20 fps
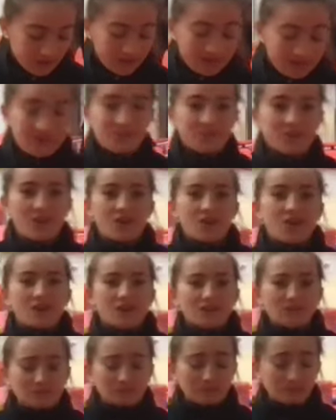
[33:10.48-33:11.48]
So,
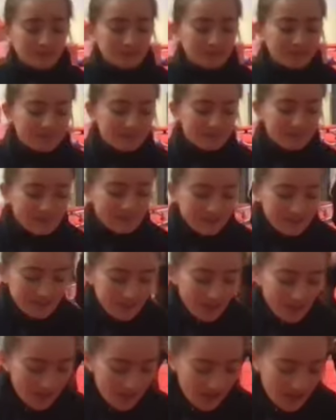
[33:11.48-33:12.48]

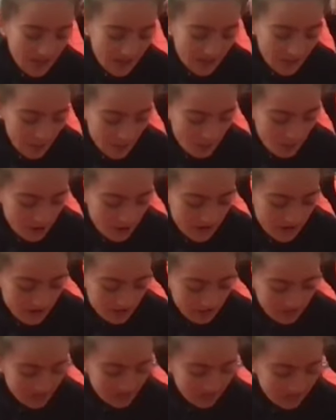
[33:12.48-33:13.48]
okay, 3,
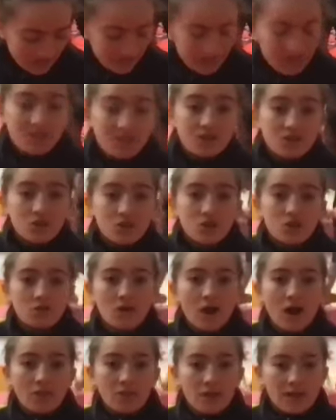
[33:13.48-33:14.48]

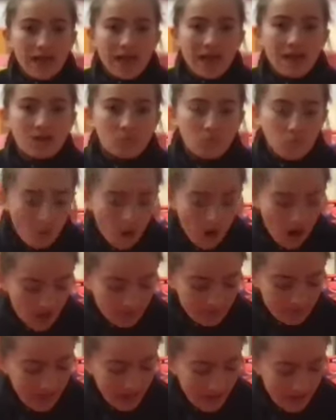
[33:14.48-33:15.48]
2, other leg,
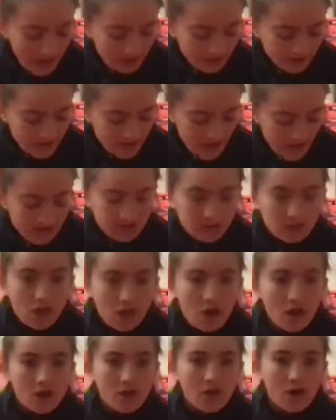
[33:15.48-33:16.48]
1, and let's go.
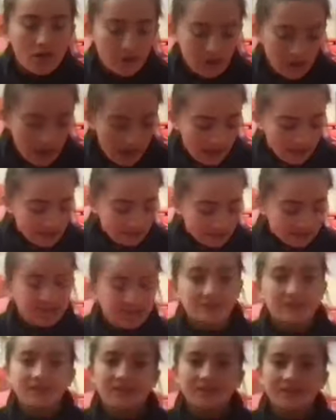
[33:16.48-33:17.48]
Other leg.
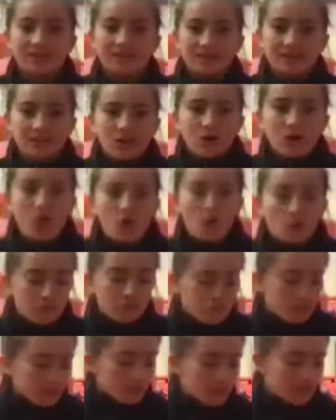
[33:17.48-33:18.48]
Hops
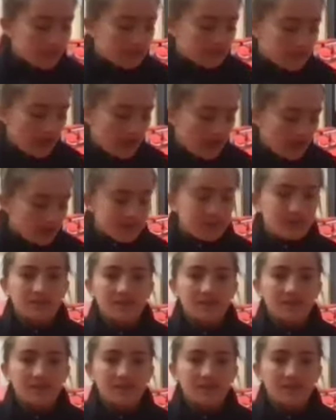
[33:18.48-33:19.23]
with the reset.